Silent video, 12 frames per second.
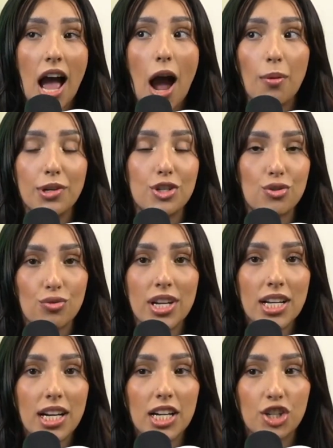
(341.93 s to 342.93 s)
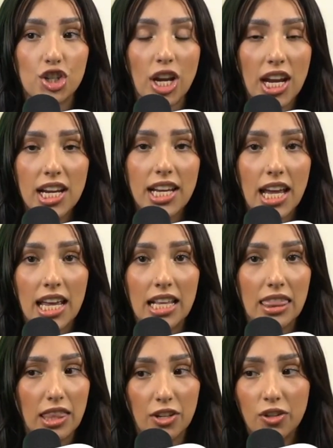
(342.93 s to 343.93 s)
I would drink a shake
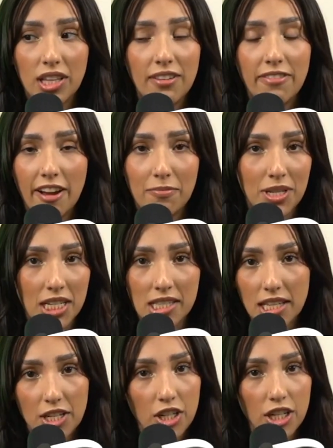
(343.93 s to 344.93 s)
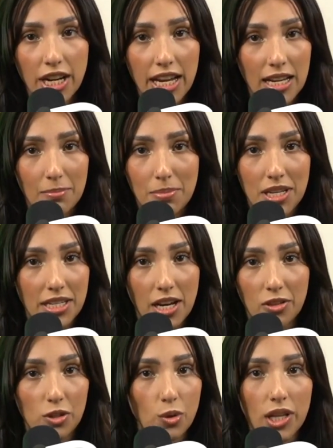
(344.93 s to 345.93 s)
and literally 5 minutes later it'd be
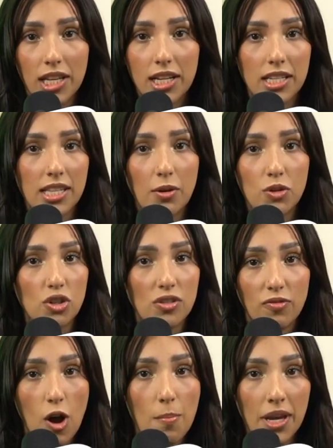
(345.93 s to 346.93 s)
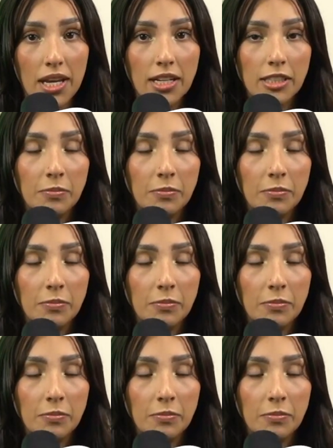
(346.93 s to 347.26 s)
down the toilet because I would just vomit.